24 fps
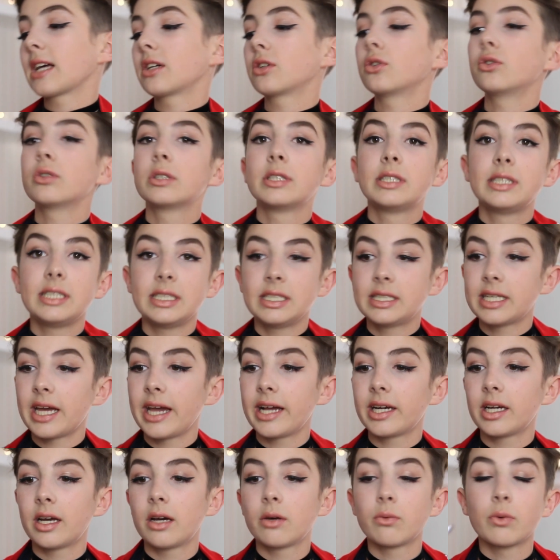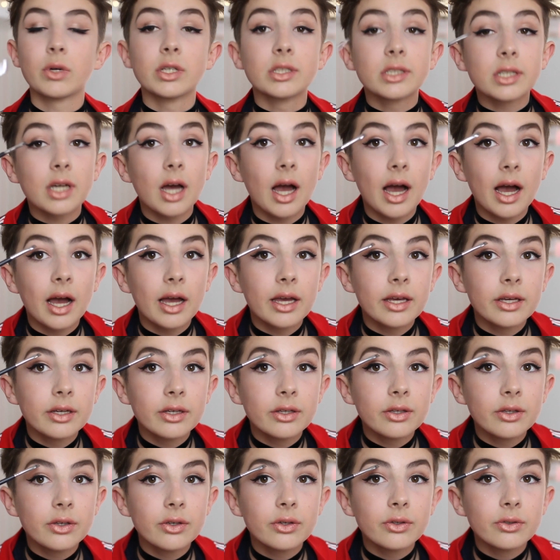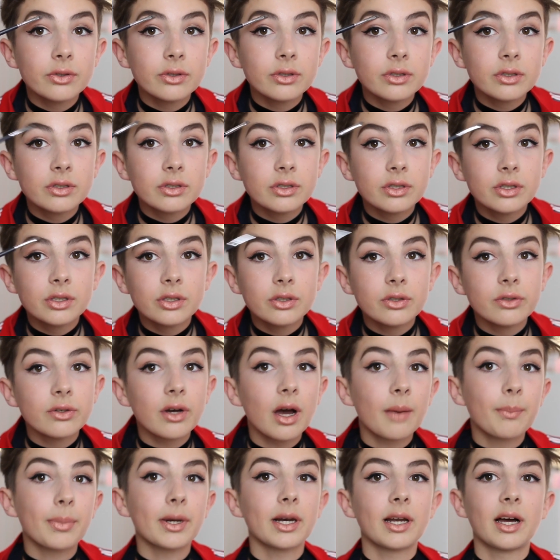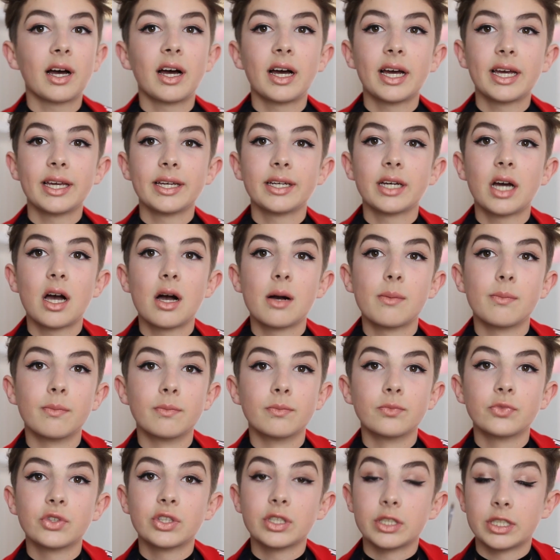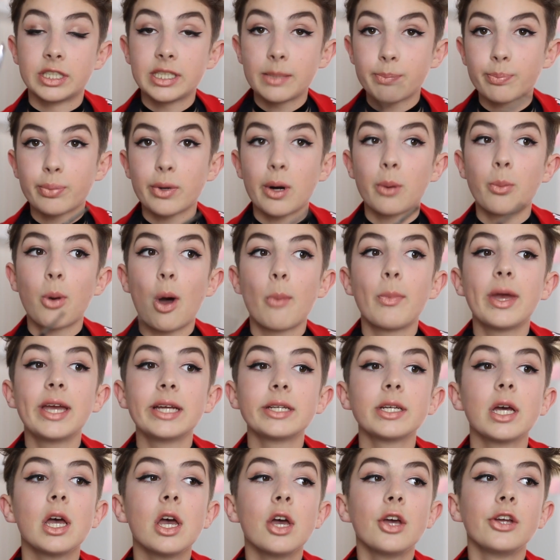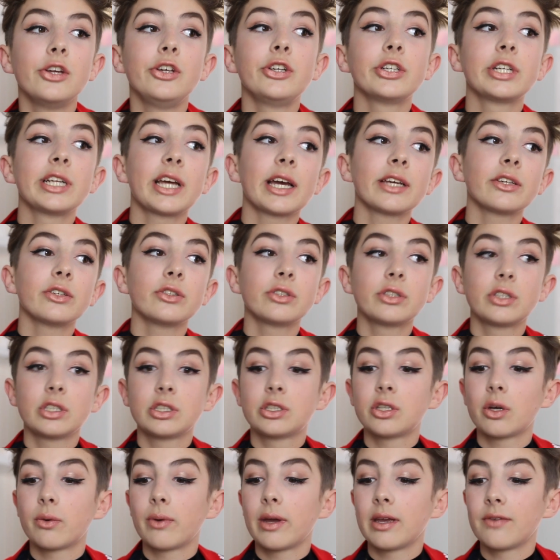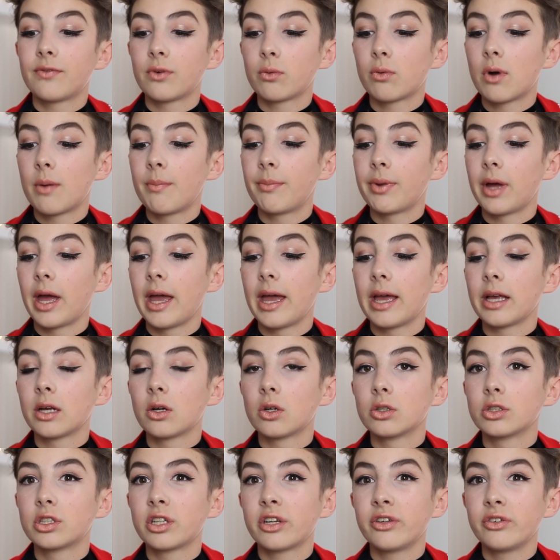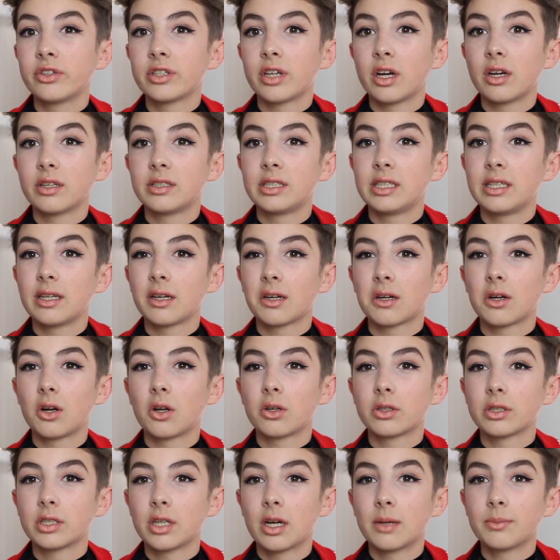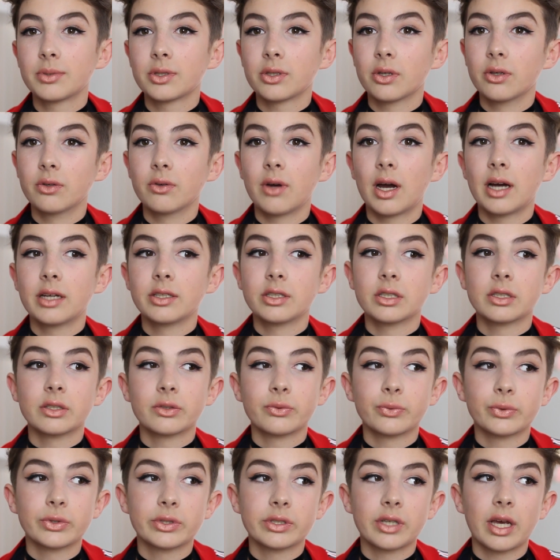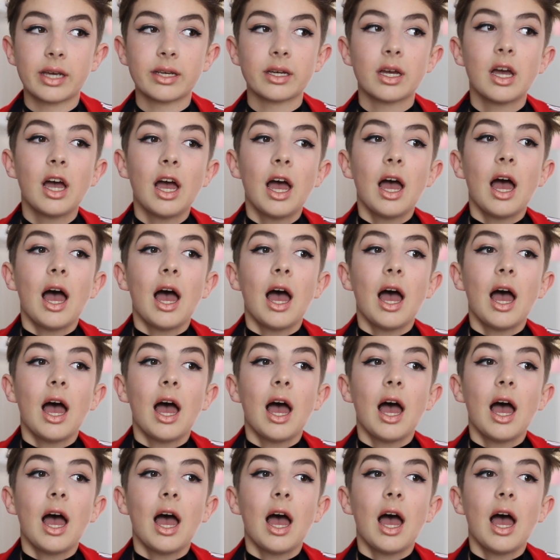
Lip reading: Angled Detailer, which I use to apply the dip brow pomade. Usually I use the Zoeva one, but it got too dirty and clogged up, so I just was like,